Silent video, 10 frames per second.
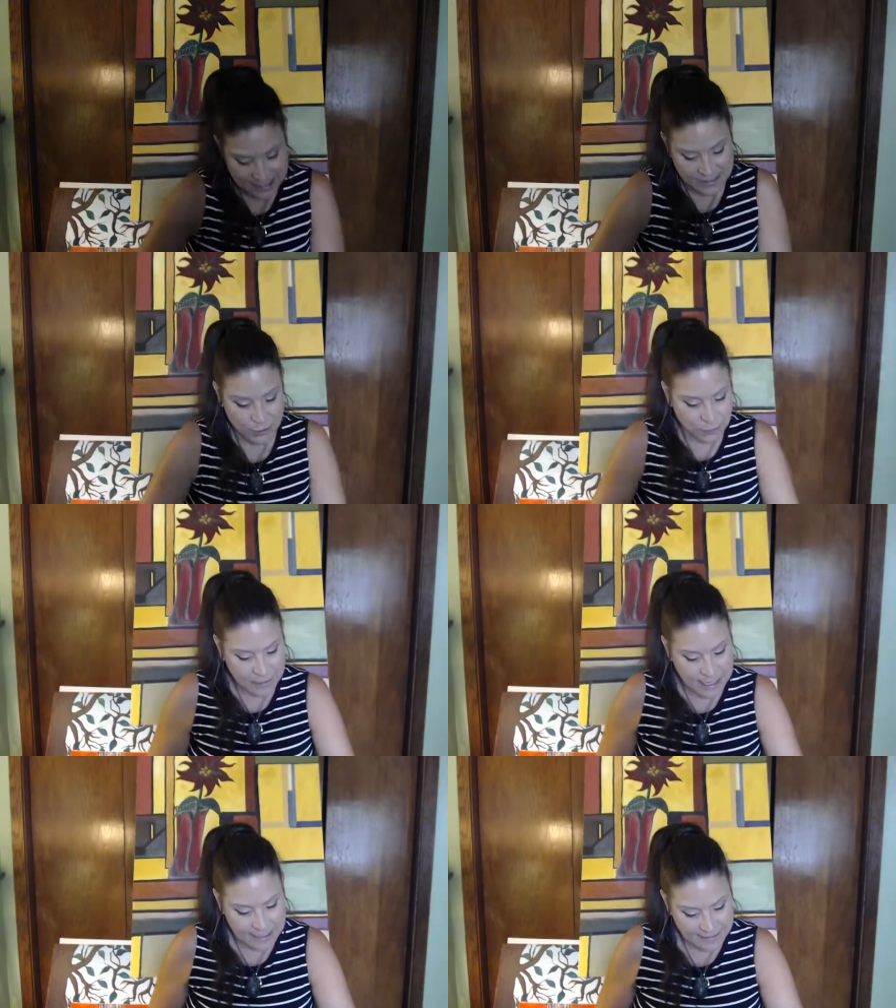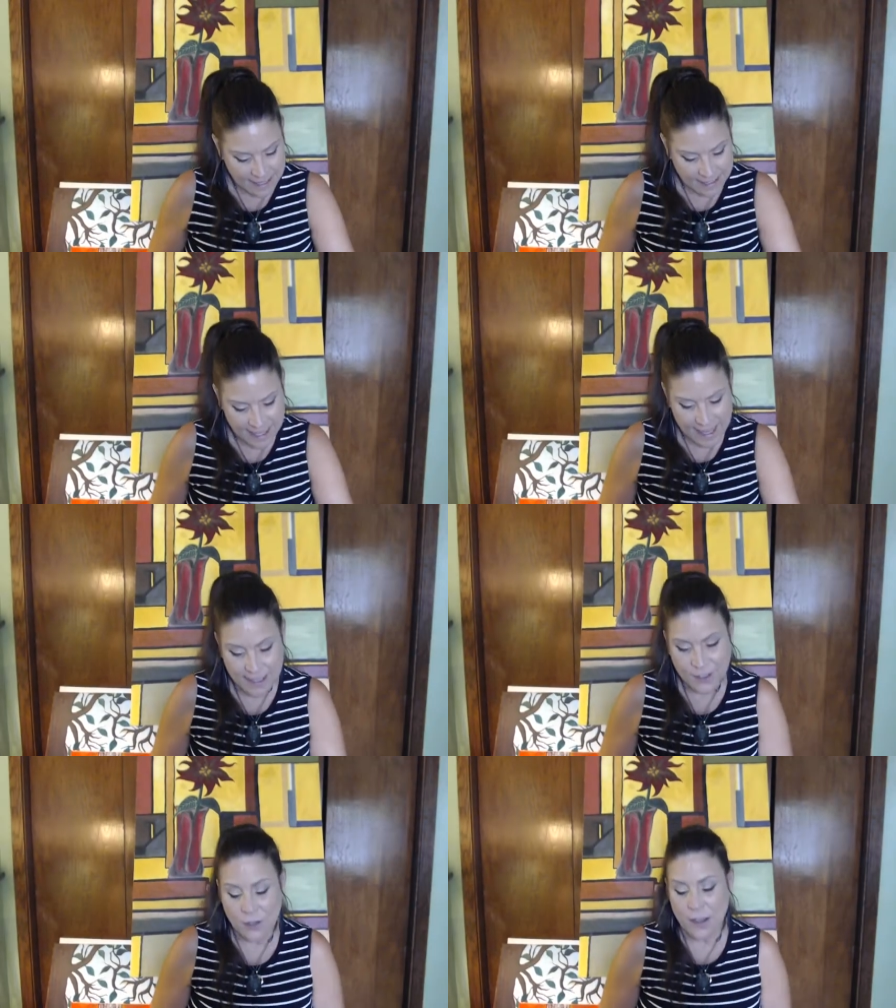So lighting that
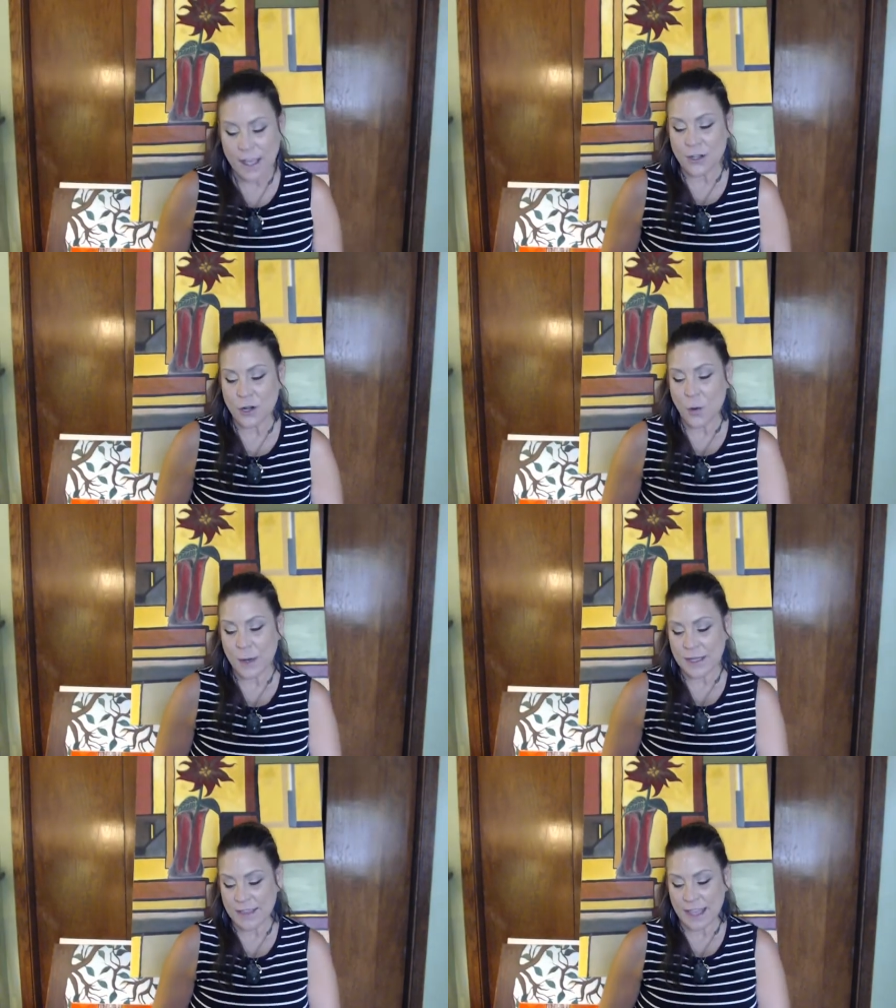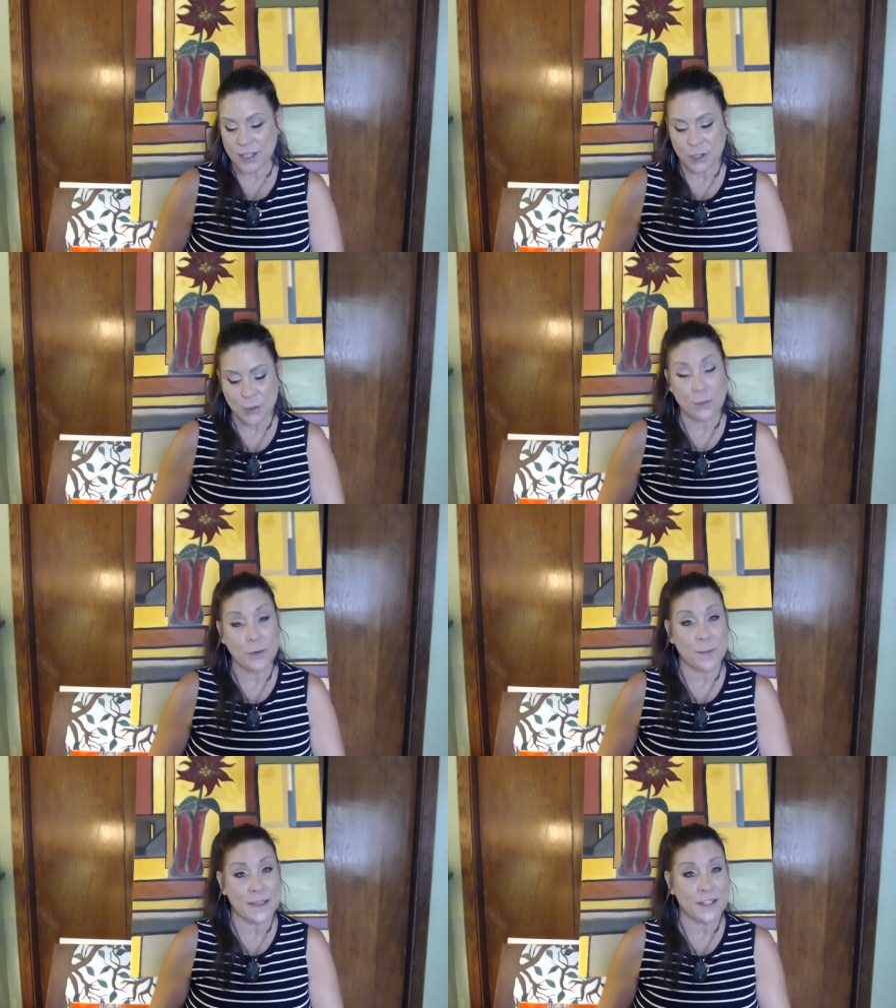candle and knowing that you will
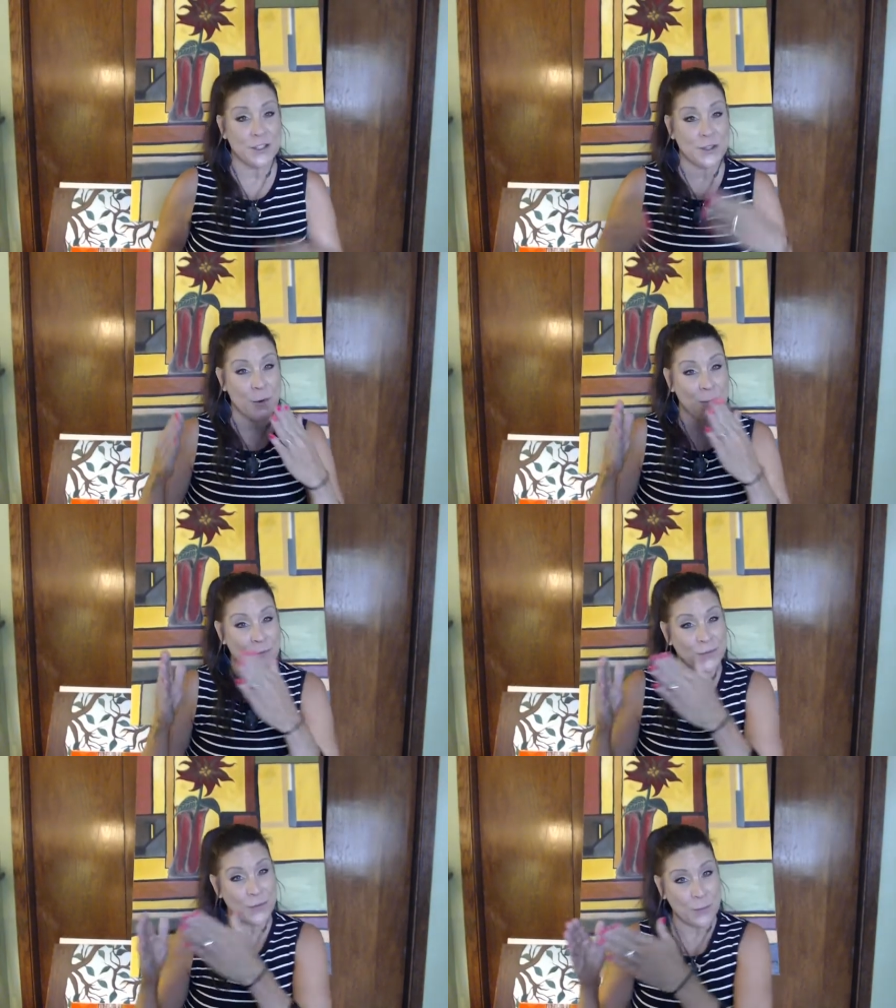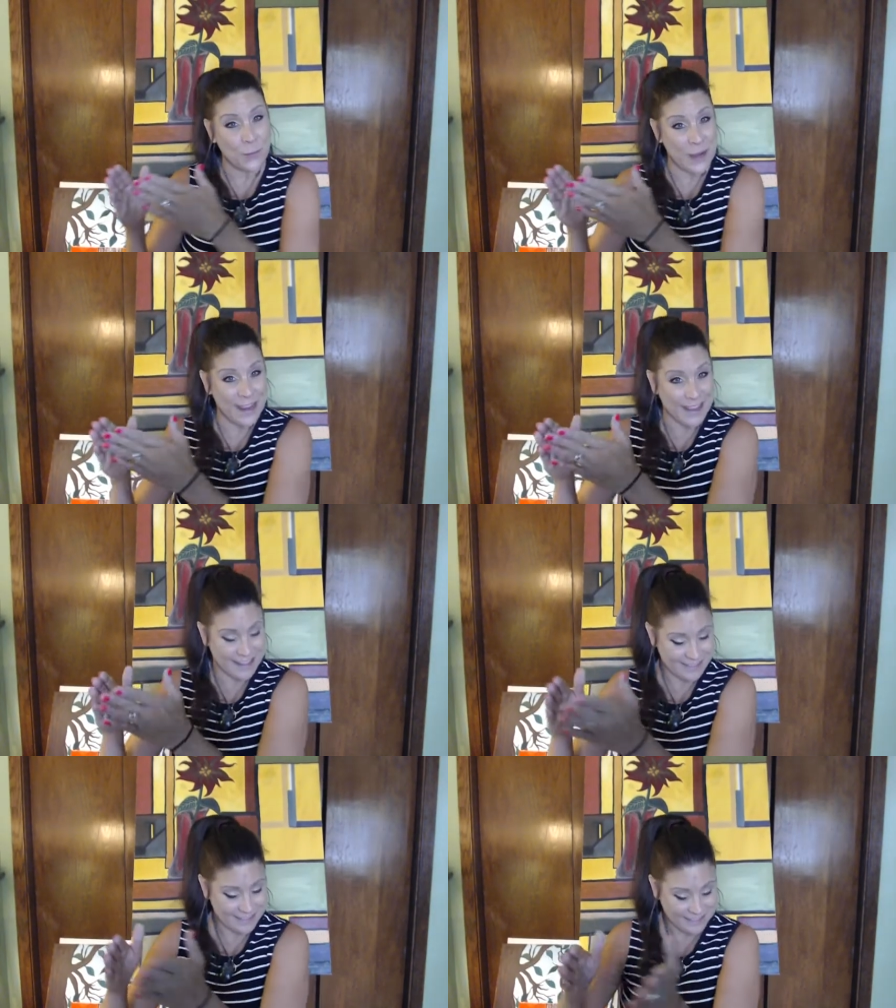be shown the
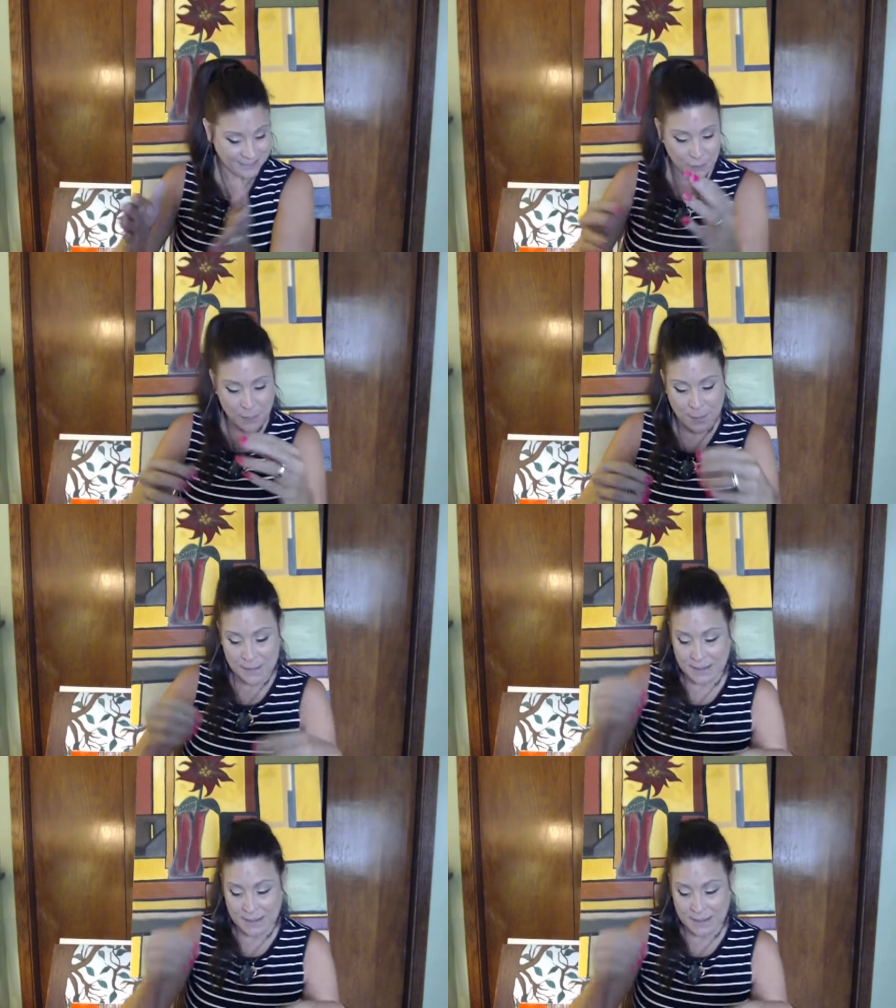way maybe